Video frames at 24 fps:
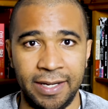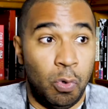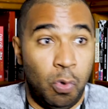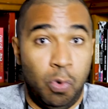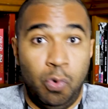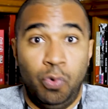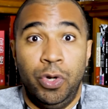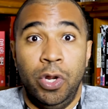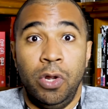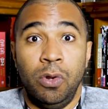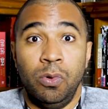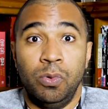
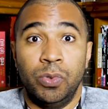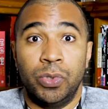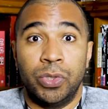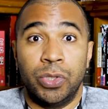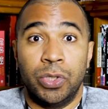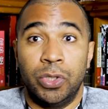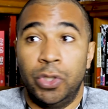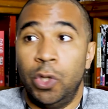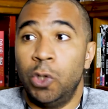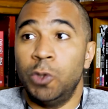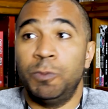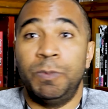Who knows?
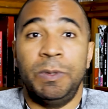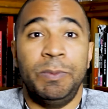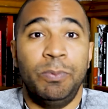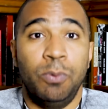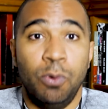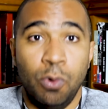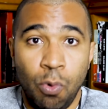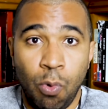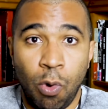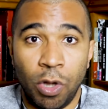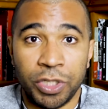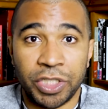Those people
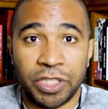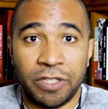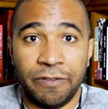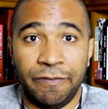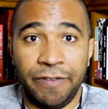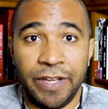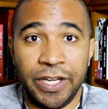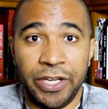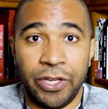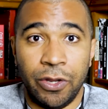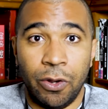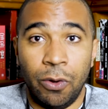who watch the
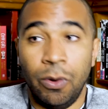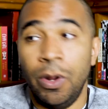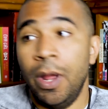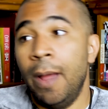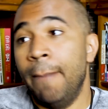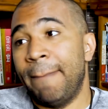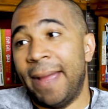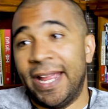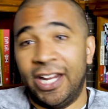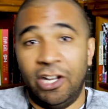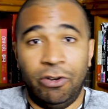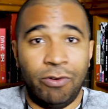video
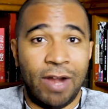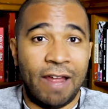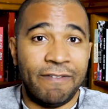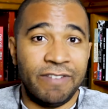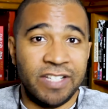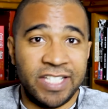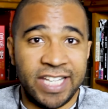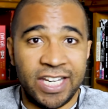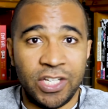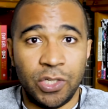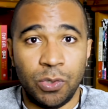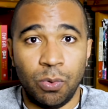might
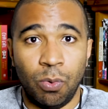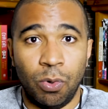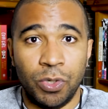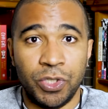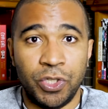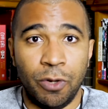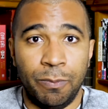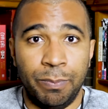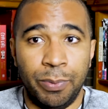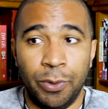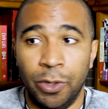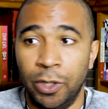gravitate towards
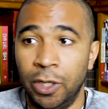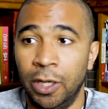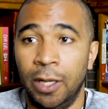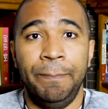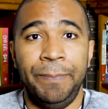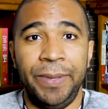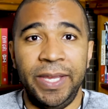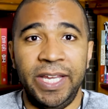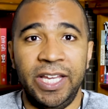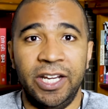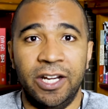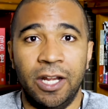your book,
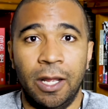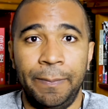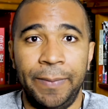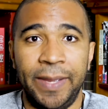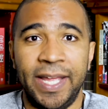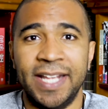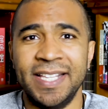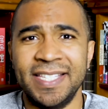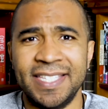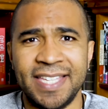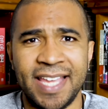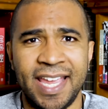pick it up,
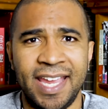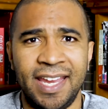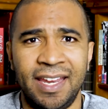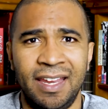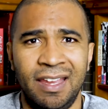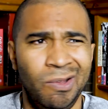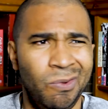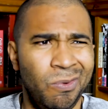and say,